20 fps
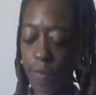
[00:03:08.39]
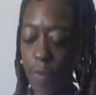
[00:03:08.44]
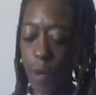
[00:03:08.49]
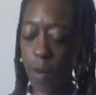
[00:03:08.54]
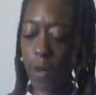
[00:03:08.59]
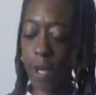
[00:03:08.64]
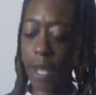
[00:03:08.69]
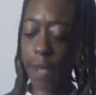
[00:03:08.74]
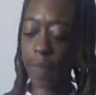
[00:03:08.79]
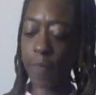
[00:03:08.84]

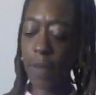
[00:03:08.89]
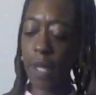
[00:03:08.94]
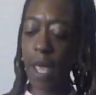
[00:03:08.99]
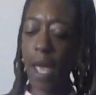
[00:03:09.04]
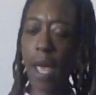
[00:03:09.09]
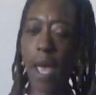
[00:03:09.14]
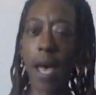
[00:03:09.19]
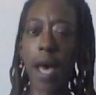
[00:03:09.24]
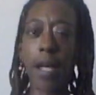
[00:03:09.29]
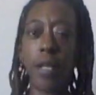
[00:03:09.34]
Okay,
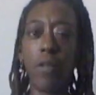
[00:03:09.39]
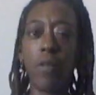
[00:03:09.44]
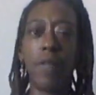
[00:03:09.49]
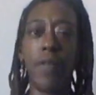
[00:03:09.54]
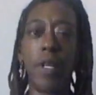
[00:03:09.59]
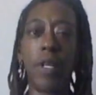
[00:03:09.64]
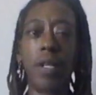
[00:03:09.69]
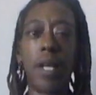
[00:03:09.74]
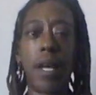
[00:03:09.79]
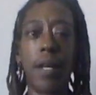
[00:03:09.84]
I do
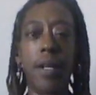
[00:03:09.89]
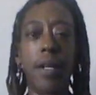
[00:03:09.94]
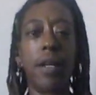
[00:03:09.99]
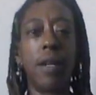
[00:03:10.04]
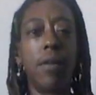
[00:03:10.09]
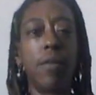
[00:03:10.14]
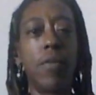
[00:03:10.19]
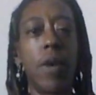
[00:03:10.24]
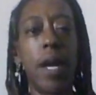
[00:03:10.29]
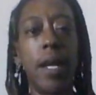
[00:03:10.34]
feel like
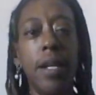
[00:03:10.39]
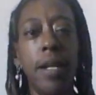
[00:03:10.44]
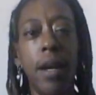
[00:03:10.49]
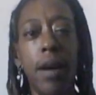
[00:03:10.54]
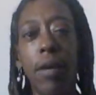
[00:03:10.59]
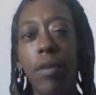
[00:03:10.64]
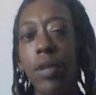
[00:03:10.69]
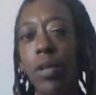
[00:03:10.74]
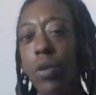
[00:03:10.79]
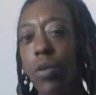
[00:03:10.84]
right
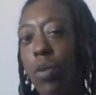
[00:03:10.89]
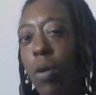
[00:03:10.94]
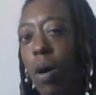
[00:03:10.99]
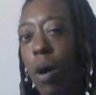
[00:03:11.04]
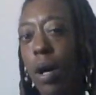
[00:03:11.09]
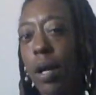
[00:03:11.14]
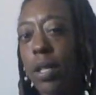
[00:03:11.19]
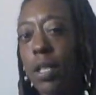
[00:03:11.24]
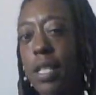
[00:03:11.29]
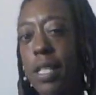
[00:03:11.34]
now you
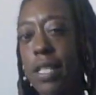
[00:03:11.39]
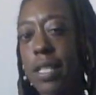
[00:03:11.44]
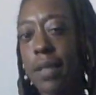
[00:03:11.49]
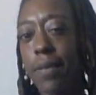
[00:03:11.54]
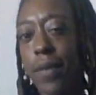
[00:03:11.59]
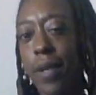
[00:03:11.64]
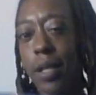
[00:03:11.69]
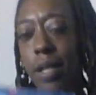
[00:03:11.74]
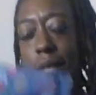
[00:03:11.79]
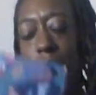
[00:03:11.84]
are just
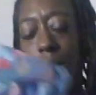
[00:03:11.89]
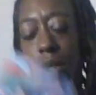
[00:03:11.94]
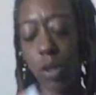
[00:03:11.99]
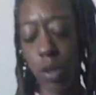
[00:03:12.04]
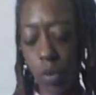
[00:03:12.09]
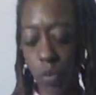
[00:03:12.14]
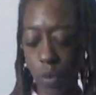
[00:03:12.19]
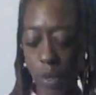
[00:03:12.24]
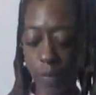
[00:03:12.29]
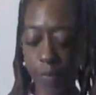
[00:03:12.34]
feeling a
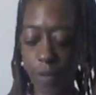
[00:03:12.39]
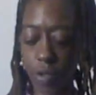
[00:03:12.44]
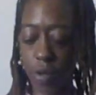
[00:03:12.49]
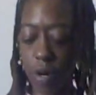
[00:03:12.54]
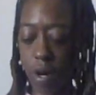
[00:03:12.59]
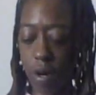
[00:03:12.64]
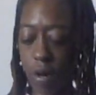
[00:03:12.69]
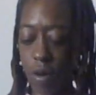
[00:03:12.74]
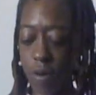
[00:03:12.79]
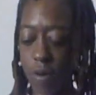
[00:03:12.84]
little
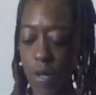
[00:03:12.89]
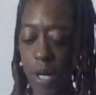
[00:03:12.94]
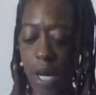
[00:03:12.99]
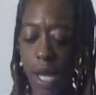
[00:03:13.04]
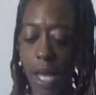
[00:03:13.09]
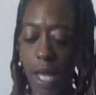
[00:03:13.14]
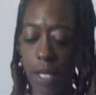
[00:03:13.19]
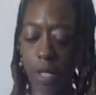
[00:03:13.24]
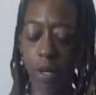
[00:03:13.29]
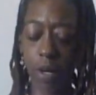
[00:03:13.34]
withdrawn.
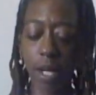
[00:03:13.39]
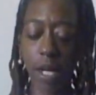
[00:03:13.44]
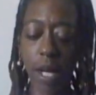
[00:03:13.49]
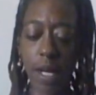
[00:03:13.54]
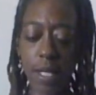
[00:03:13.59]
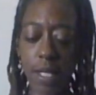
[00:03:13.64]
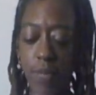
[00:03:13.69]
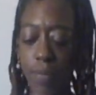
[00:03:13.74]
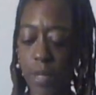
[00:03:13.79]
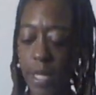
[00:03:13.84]
You're
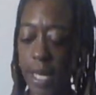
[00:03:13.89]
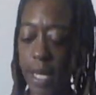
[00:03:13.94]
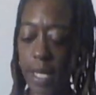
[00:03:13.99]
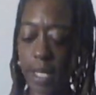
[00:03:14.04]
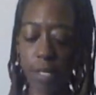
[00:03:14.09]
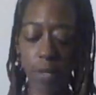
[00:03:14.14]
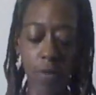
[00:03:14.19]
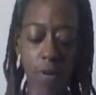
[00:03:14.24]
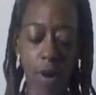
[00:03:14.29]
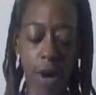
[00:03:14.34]

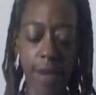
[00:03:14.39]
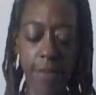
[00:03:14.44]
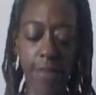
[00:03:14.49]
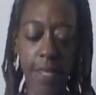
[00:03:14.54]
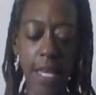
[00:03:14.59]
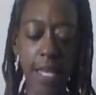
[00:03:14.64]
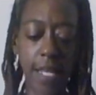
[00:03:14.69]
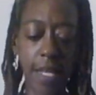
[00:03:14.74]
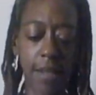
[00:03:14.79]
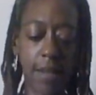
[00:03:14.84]
contemplating. You are
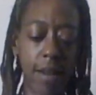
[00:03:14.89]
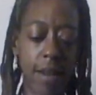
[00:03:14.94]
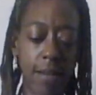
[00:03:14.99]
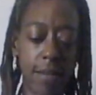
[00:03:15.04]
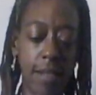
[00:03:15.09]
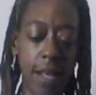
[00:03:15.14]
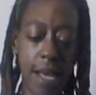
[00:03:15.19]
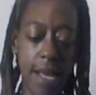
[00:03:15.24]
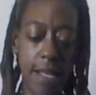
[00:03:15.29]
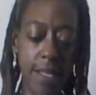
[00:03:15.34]
thinking a
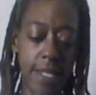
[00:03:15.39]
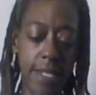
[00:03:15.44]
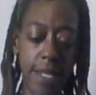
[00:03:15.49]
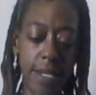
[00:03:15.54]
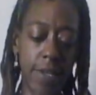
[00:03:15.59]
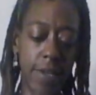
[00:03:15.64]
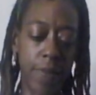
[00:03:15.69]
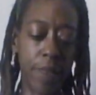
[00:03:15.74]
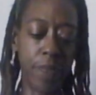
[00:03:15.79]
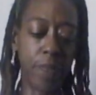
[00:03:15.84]
lot
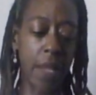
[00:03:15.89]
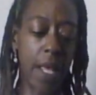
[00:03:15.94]
here.